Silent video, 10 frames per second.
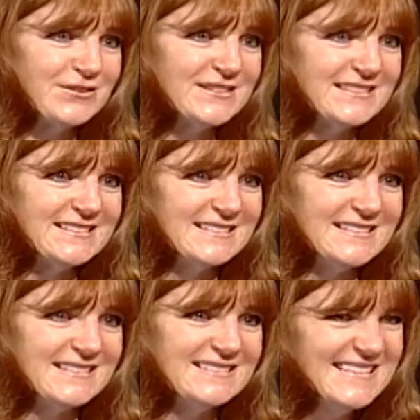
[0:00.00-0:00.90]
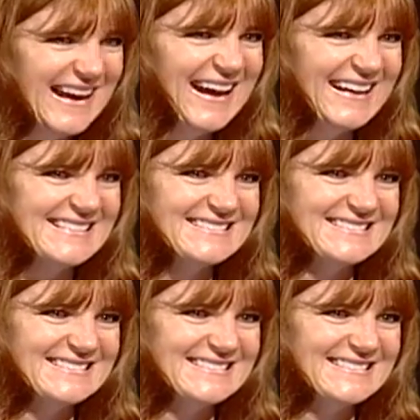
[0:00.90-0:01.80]
How fun. Yeah.
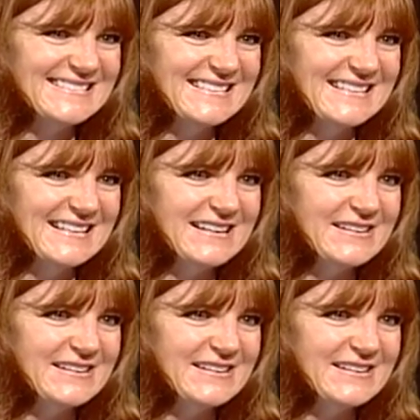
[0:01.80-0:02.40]
That sounds wonderful. You have